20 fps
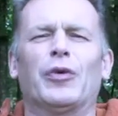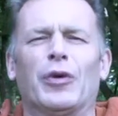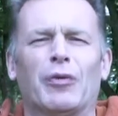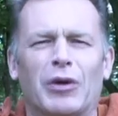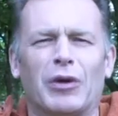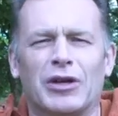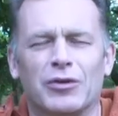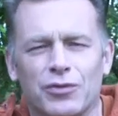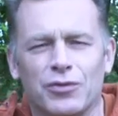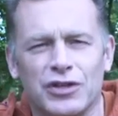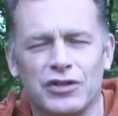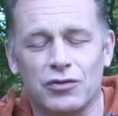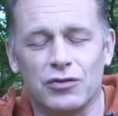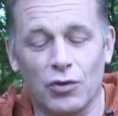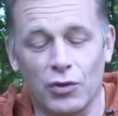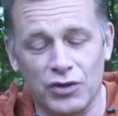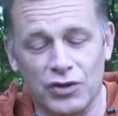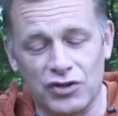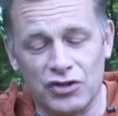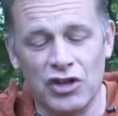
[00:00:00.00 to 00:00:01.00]
making all these
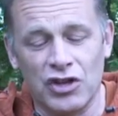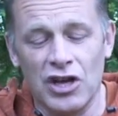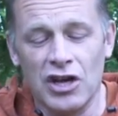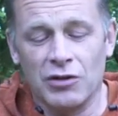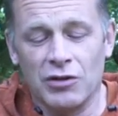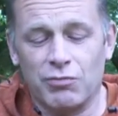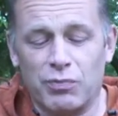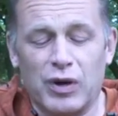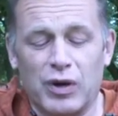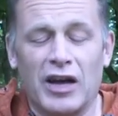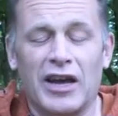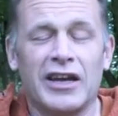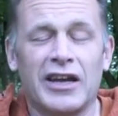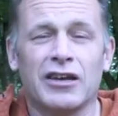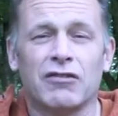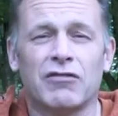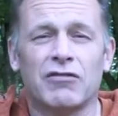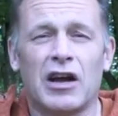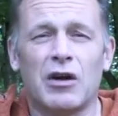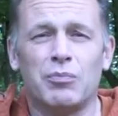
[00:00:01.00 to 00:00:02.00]
noises, playing
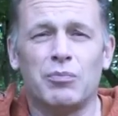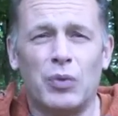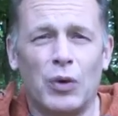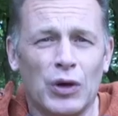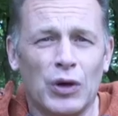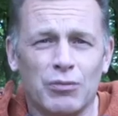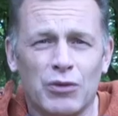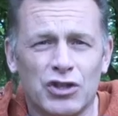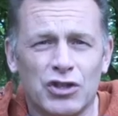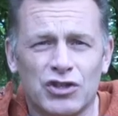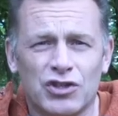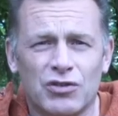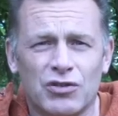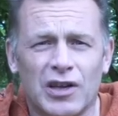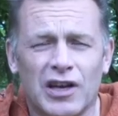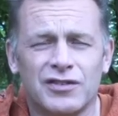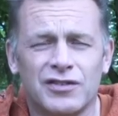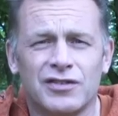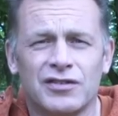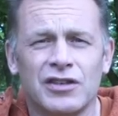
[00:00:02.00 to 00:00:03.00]
around, pulling my
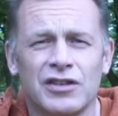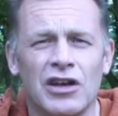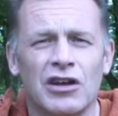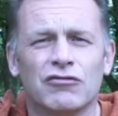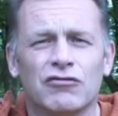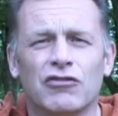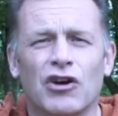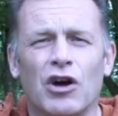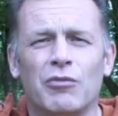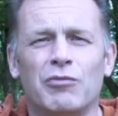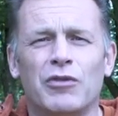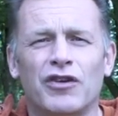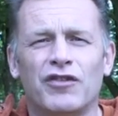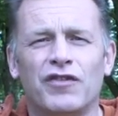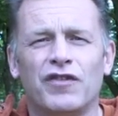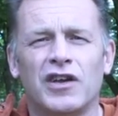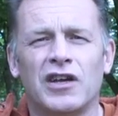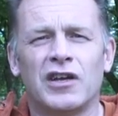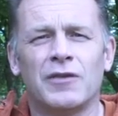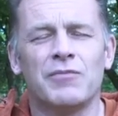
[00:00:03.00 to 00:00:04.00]
shoelaces right at my
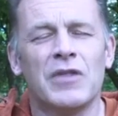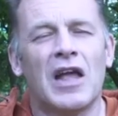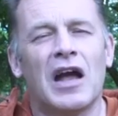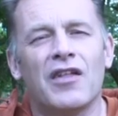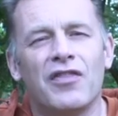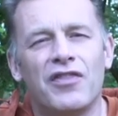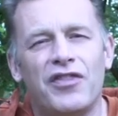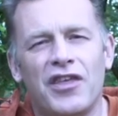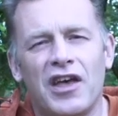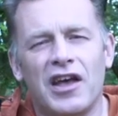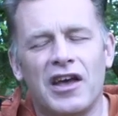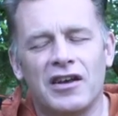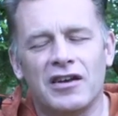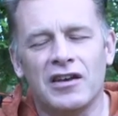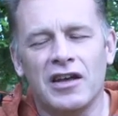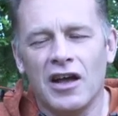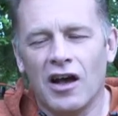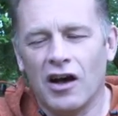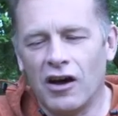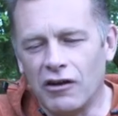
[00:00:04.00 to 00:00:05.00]
feet. And then,
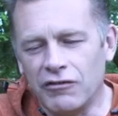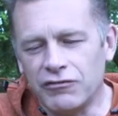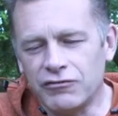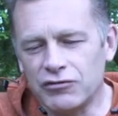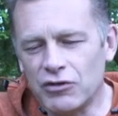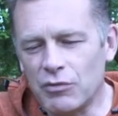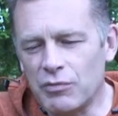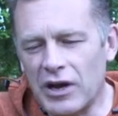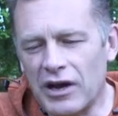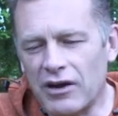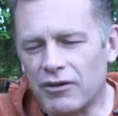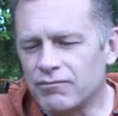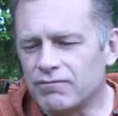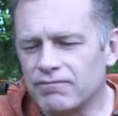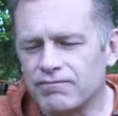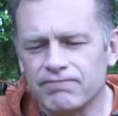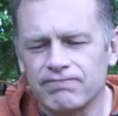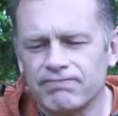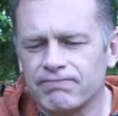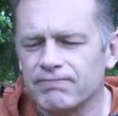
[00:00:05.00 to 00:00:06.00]
after about
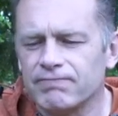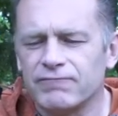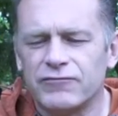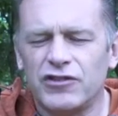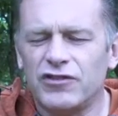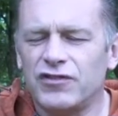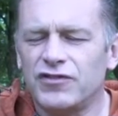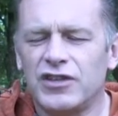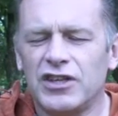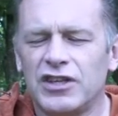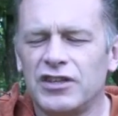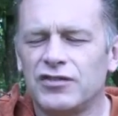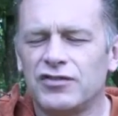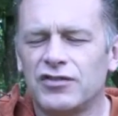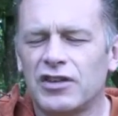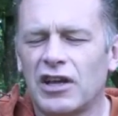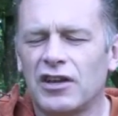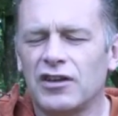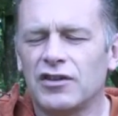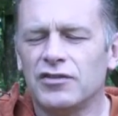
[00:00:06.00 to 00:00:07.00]
15
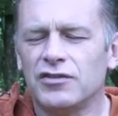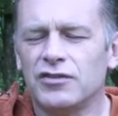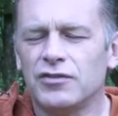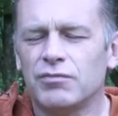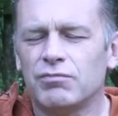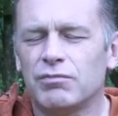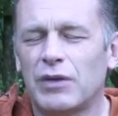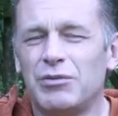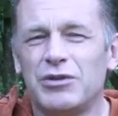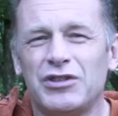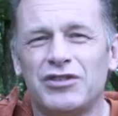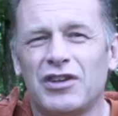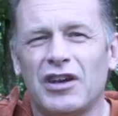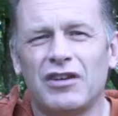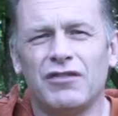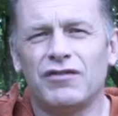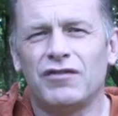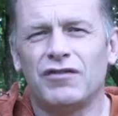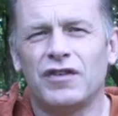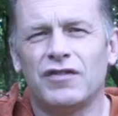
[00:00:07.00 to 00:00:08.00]
seconds, maybe
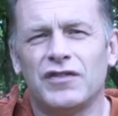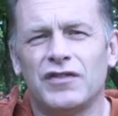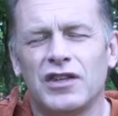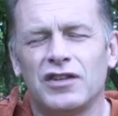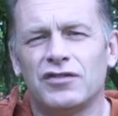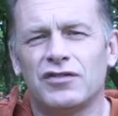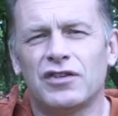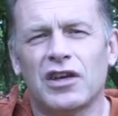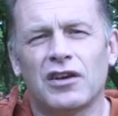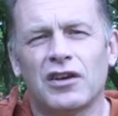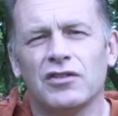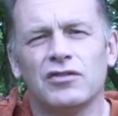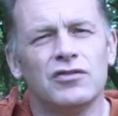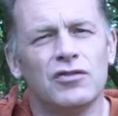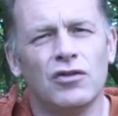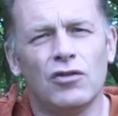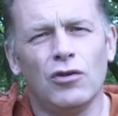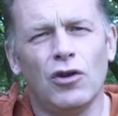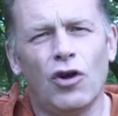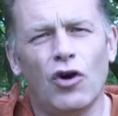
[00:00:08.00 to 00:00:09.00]
10, 15 seconds,
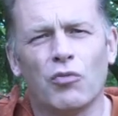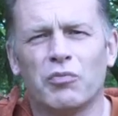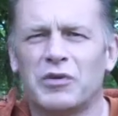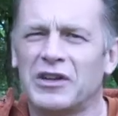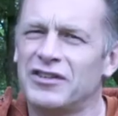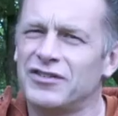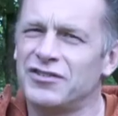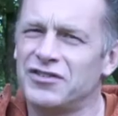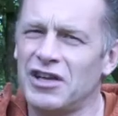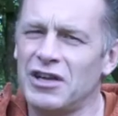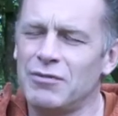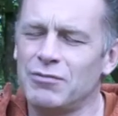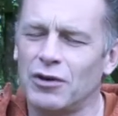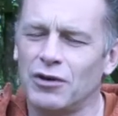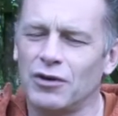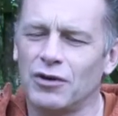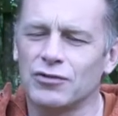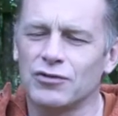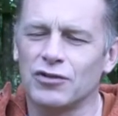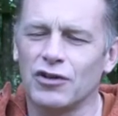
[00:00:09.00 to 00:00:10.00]
not long, but it seemed a
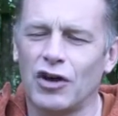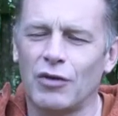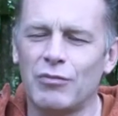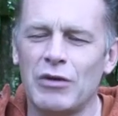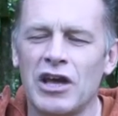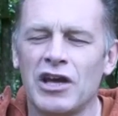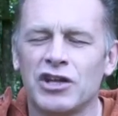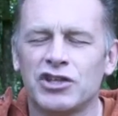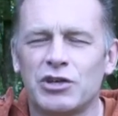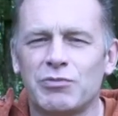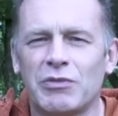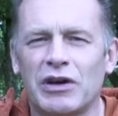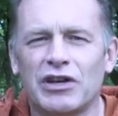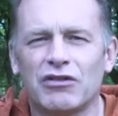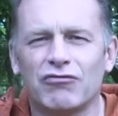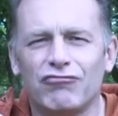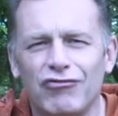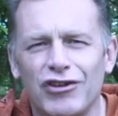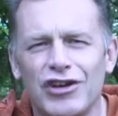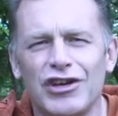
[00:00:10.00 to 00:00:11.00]
long time, she made a
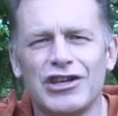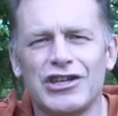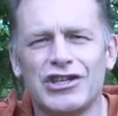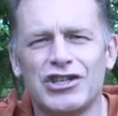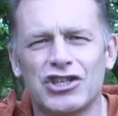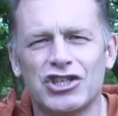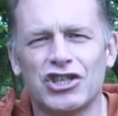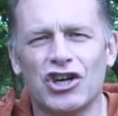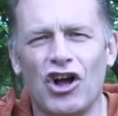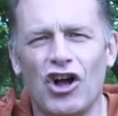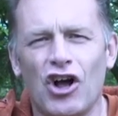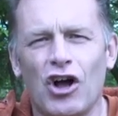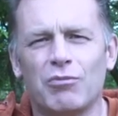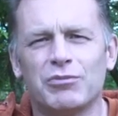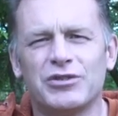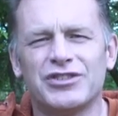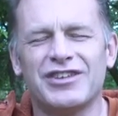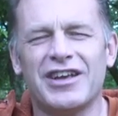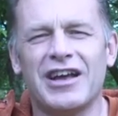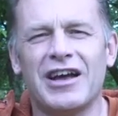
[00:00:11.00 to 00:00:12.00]
really sharp
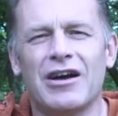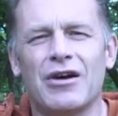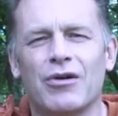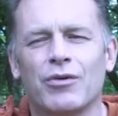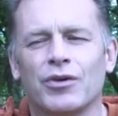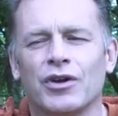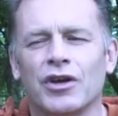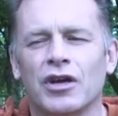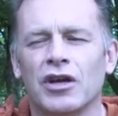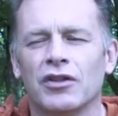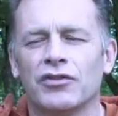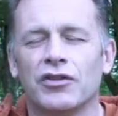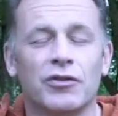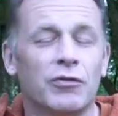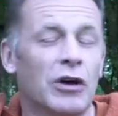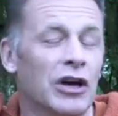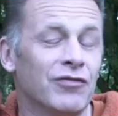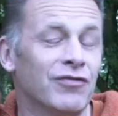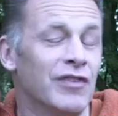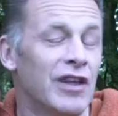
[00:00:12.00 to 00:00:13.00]
sound that
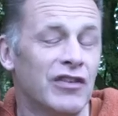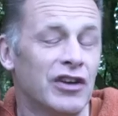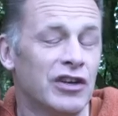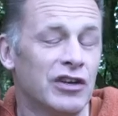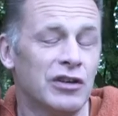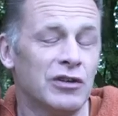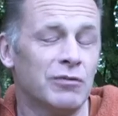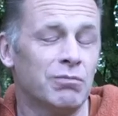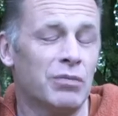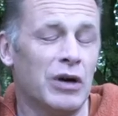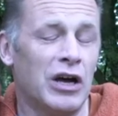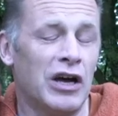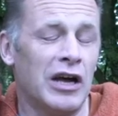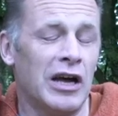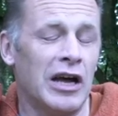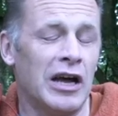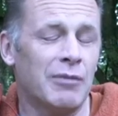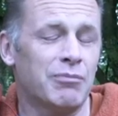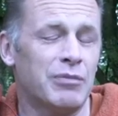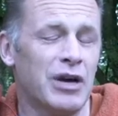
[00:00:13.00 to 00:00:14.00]
I'd never heard
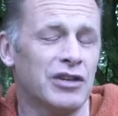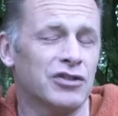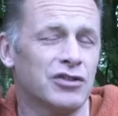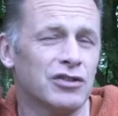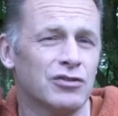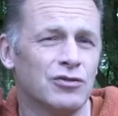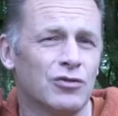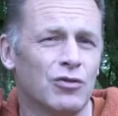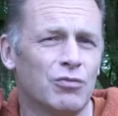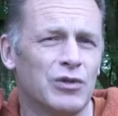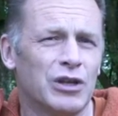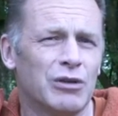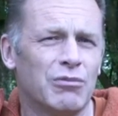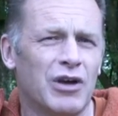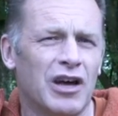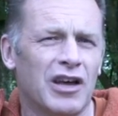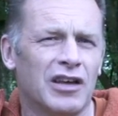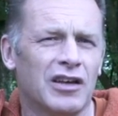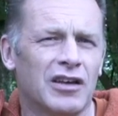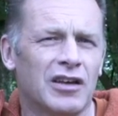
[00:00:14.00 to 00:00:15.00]
badgers normally
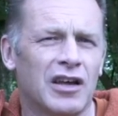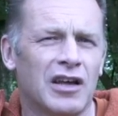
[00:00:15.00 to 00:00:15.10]
make.